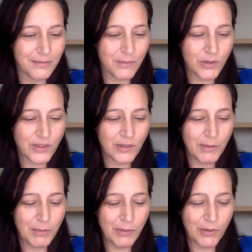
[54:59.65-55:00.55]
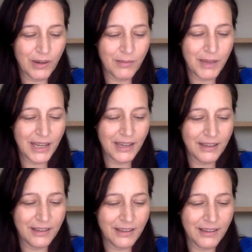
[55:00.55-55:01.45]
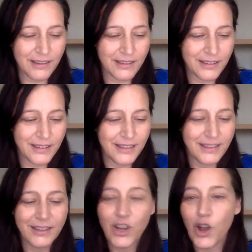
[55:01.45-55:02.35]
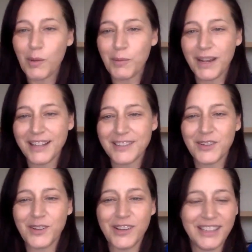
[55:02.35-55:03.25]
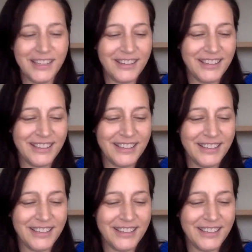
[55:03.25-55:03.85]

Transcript: most of the people who are my uh, comrades are on here.